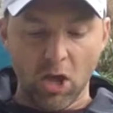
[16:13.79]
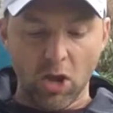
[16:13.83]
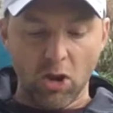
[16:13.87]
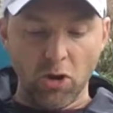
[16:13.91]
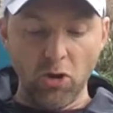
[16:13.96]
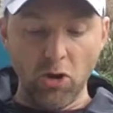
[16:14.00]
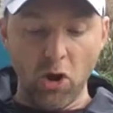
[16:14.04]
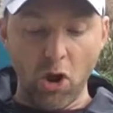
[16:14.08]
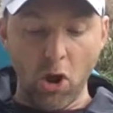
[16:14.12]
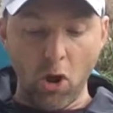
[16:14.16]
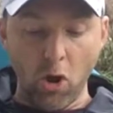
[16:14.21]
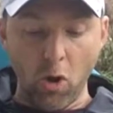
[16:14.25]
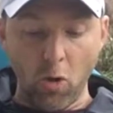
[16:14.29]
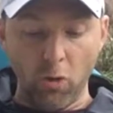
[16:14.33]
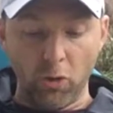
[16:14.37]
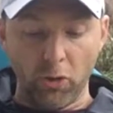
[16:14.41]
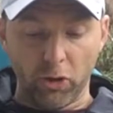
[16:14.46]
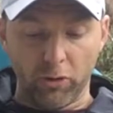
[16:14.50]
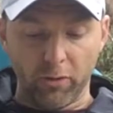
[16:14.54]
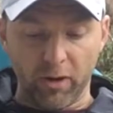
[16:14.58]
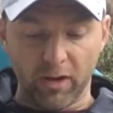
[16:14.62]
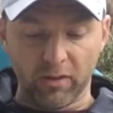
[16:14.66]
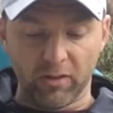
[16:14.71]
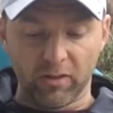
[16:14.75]
No,
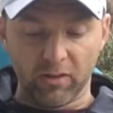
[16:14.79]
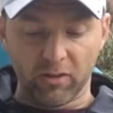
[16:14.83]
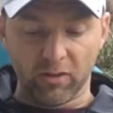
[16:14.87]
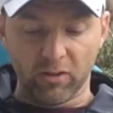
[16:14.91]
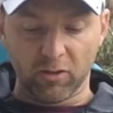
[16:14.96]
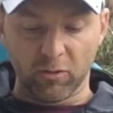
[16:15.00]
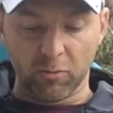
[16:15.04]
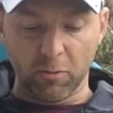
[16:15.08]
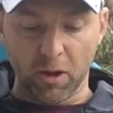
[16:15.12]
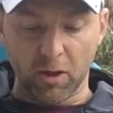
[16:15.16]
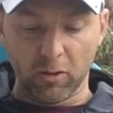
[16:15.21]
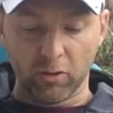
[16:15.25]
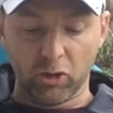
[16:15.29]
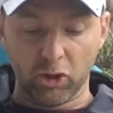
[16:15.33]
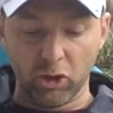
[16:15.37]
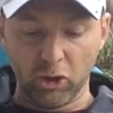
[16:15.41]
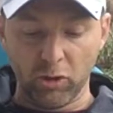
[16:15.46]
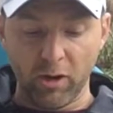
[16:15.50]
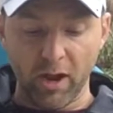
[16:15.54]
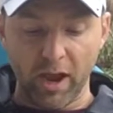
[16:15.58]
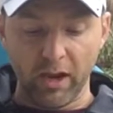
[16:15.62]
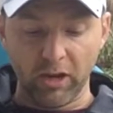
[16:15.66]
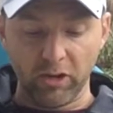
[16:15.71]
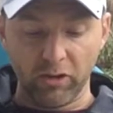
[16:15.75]
the Gray sisters wailed.
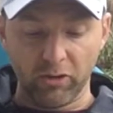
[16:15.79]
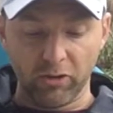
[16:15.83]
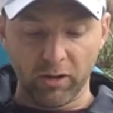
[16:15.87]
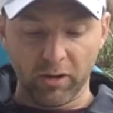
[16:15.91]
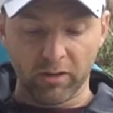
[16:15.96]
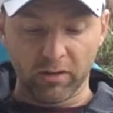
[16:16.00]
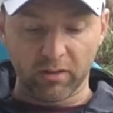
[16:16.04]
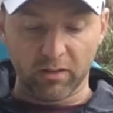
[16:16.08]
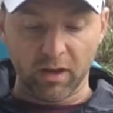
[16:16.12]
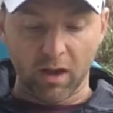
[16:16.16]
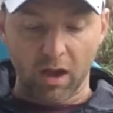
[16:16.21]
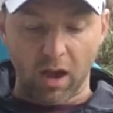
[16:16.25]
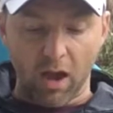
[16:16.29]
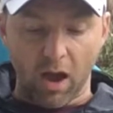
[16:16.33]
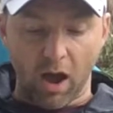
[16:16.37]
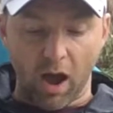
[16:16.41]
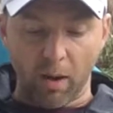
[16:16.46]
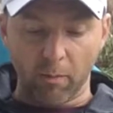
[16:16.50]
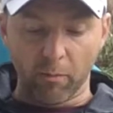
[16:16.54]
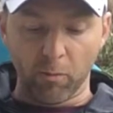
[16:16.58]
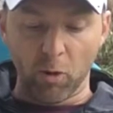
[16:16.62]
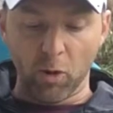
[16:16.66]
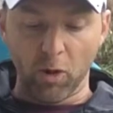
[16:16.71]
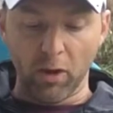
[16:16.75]
Too dangerous.
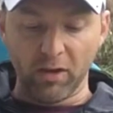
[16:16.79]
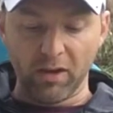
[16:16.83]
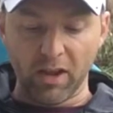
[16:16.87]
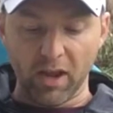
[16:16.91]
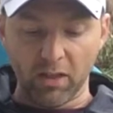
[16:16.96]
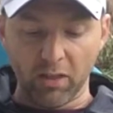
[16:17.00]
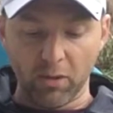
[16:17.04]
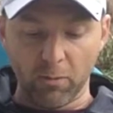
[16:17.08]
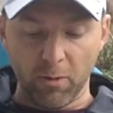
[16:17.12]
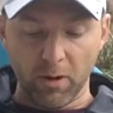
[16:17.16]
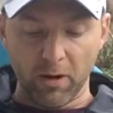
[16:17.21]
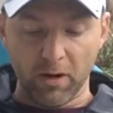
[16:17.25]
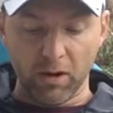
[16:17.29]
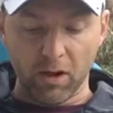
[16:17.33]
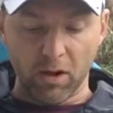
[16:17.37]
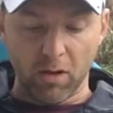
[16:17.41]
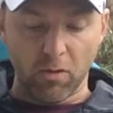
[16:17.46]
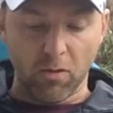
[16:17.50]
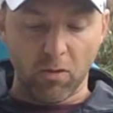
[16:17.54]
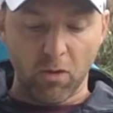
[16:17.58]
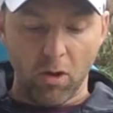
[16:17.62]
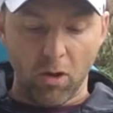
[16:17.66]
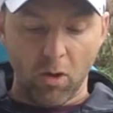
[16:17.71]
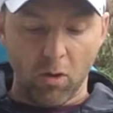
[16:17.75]
I'm rolling down the window.